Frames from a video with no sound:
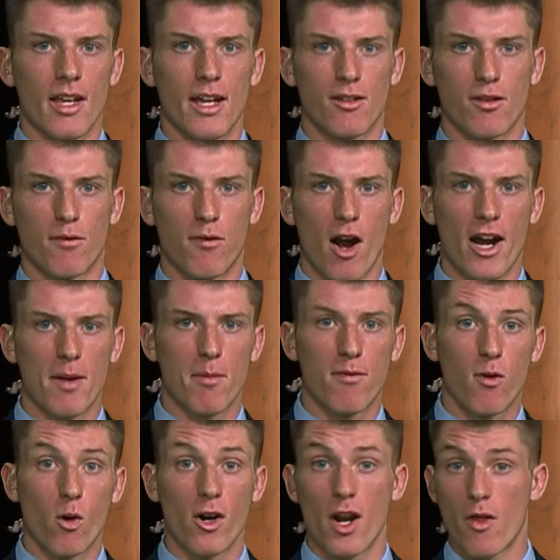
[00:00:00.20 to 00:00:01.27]
It's the Friday
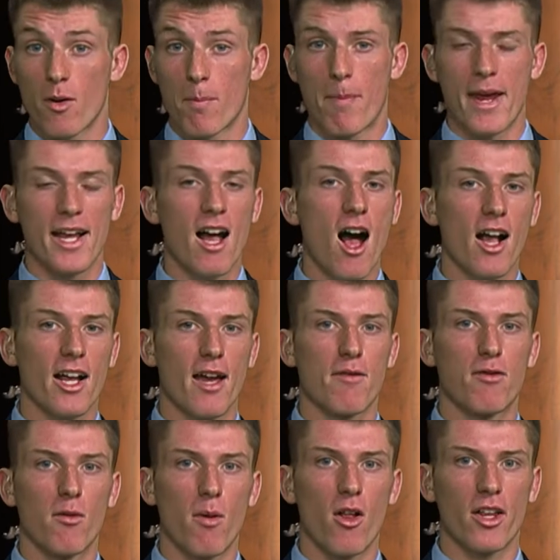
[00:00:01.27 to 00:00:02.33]
before another big Hawkeye
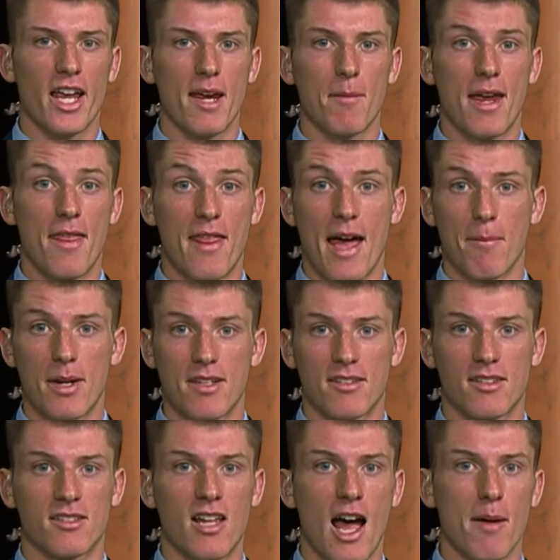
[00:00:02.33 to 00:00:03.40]
football game, and that means
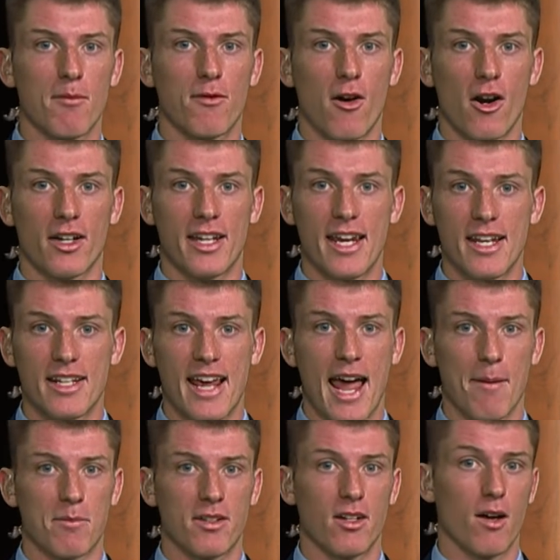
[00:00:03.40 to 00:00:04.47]
it's time for our Kid
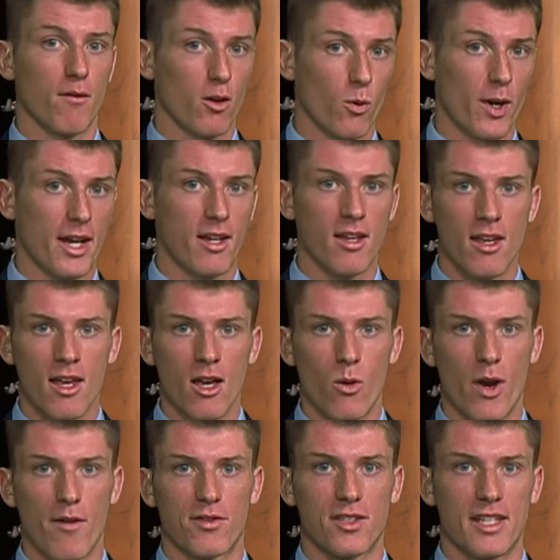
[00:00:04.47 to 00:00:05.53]
Captain of the Week.
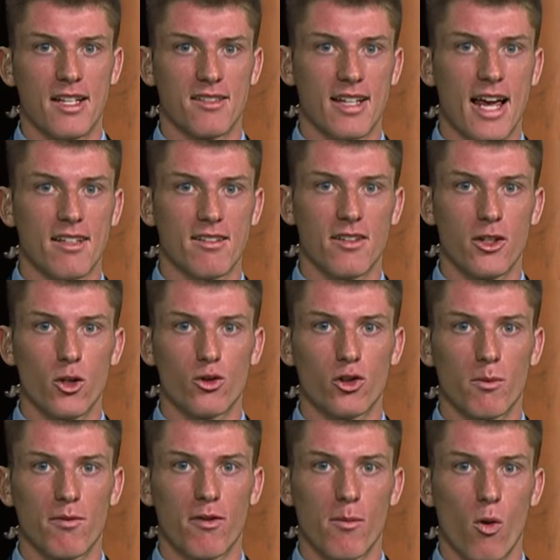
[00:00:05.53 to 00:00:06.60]
We have Sydney Zatz in the
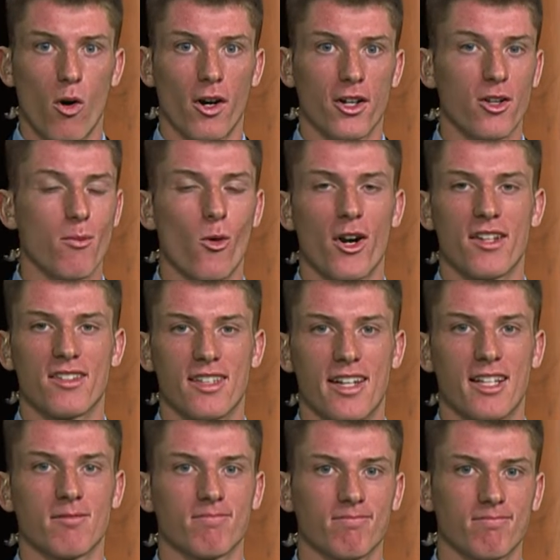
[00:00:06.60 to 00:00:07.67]
newsroom for more. Good morning, Sydney.